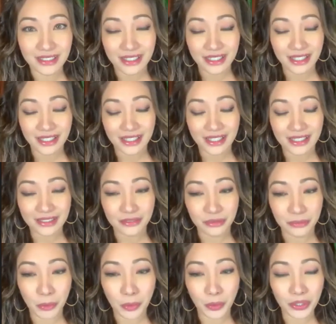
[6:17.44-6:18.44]
his
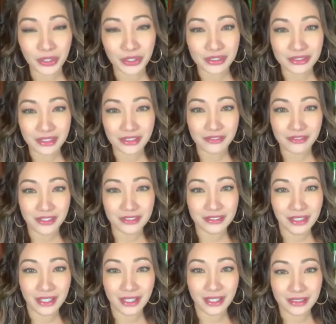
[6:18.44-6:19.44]
reporters even
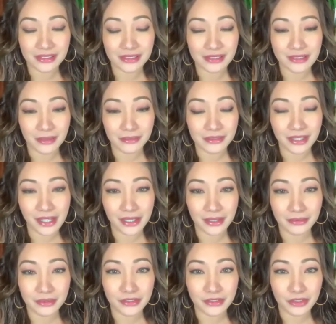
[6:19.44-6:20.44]
said
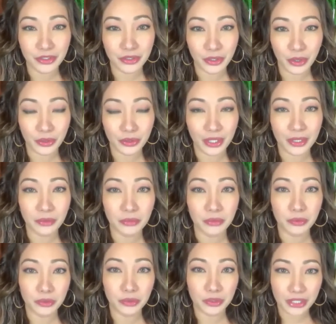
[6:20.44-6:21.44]
sometimes, you know, like
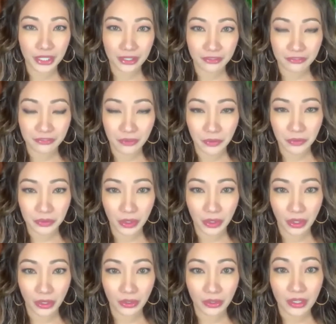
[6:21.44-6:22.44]
we would get a phone
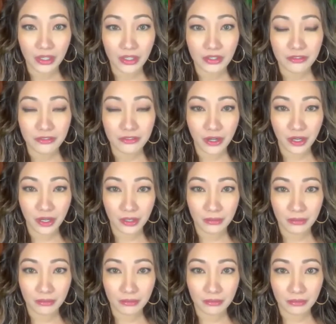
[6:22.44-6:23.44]
call
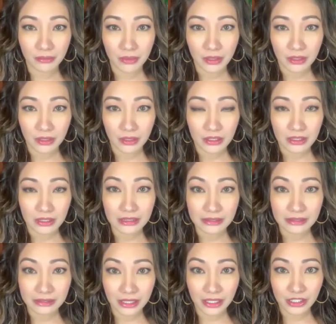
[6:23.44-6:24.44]
from the
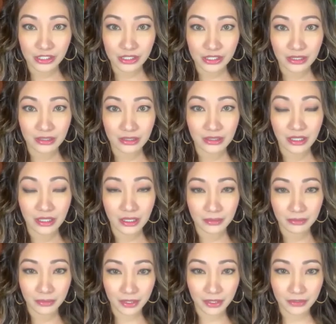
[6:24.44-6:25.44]
station
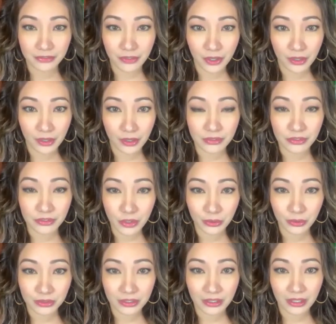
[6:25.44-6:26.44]
coming from
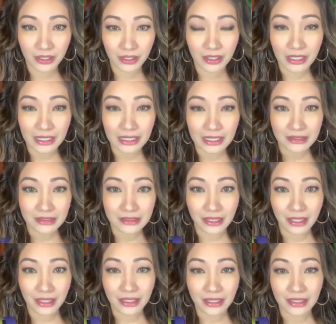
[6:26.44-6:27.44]
Souza
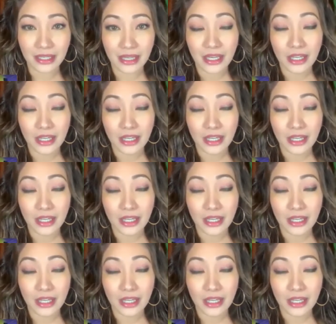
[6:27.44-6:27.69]
saying,